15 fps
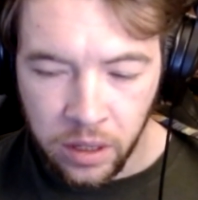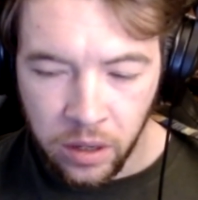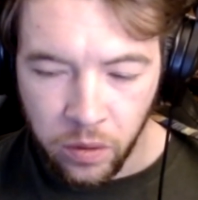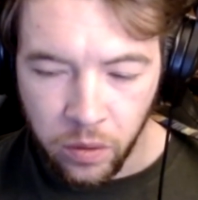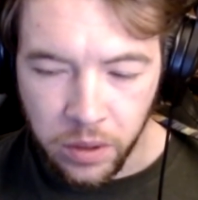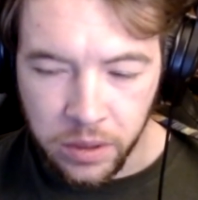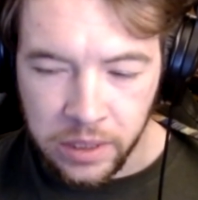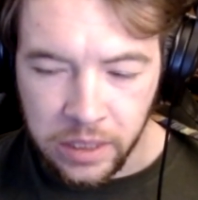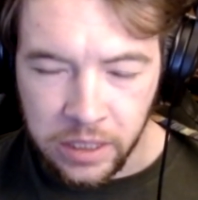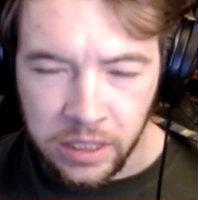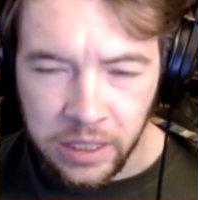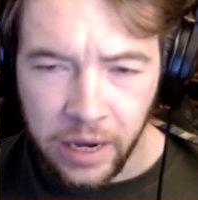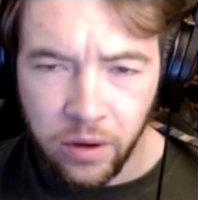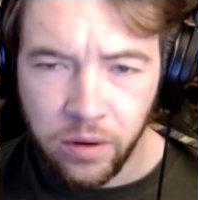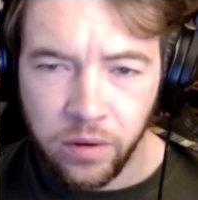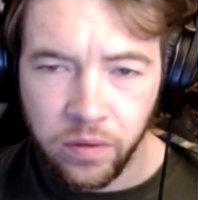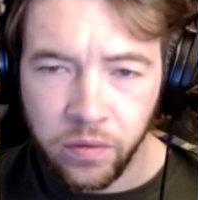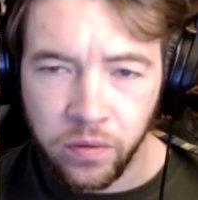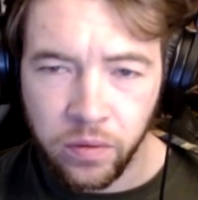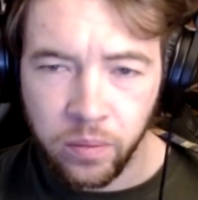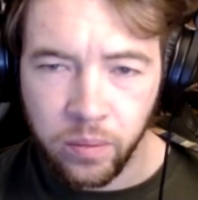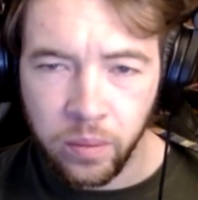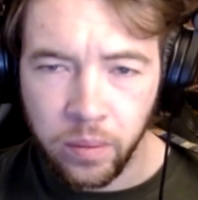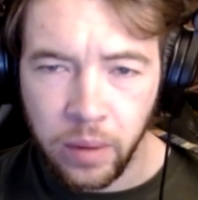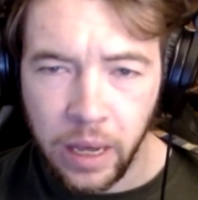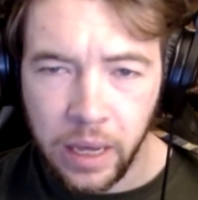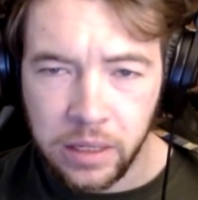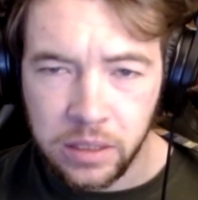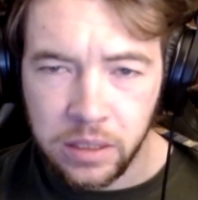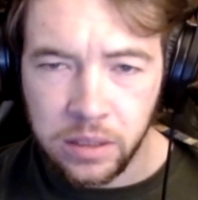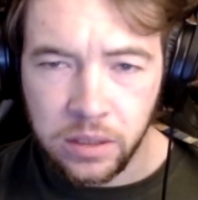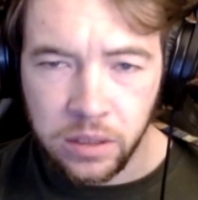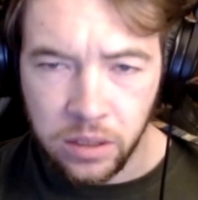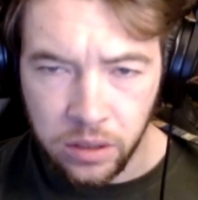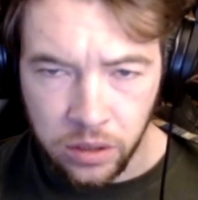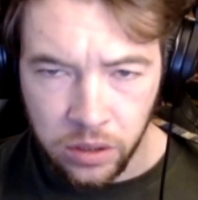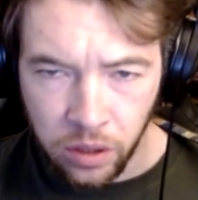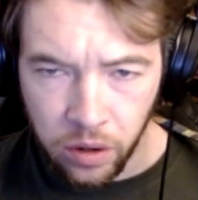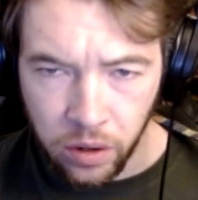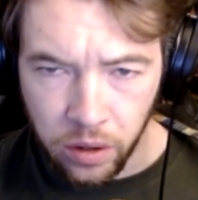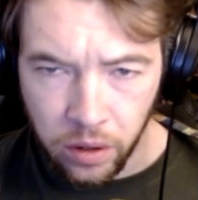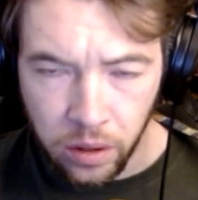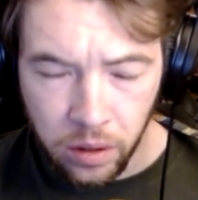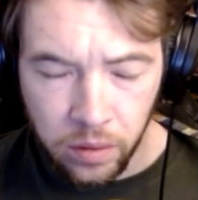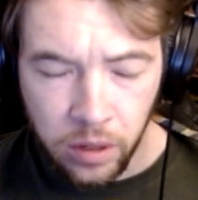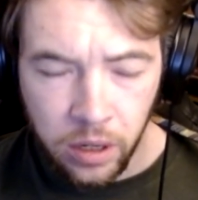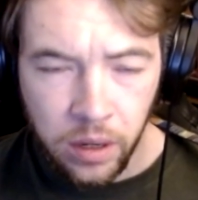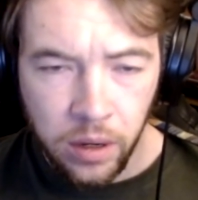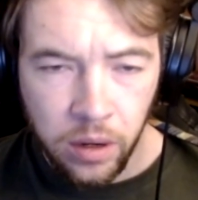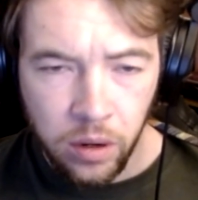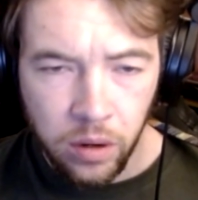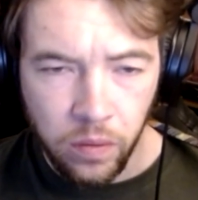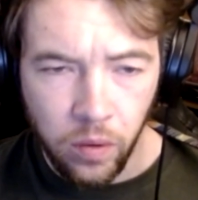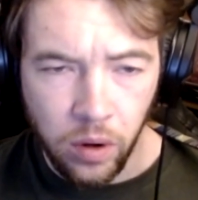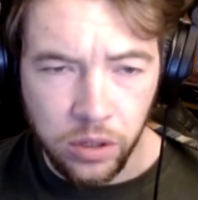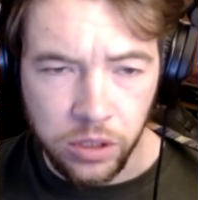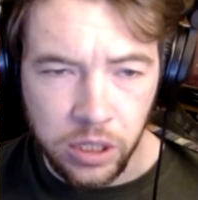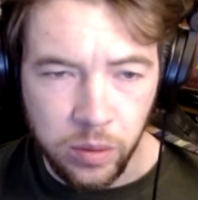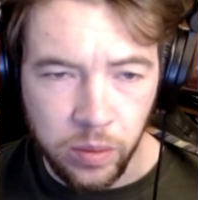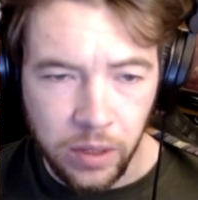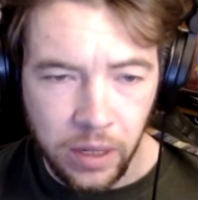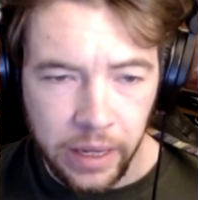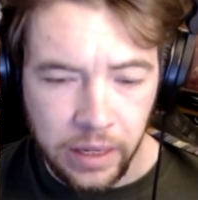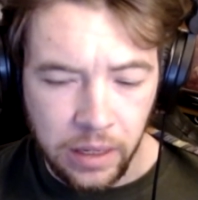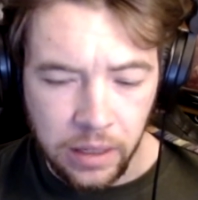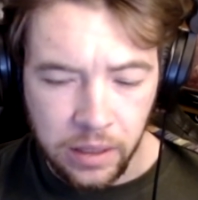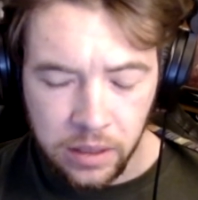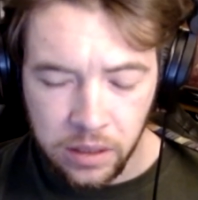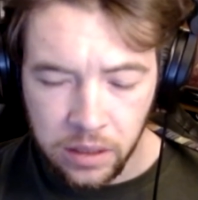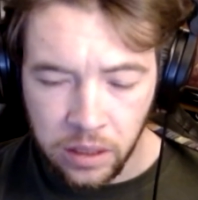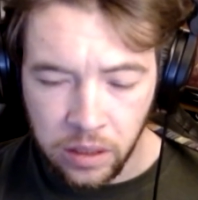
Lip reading: was the sound of Madison's guitar while she played it.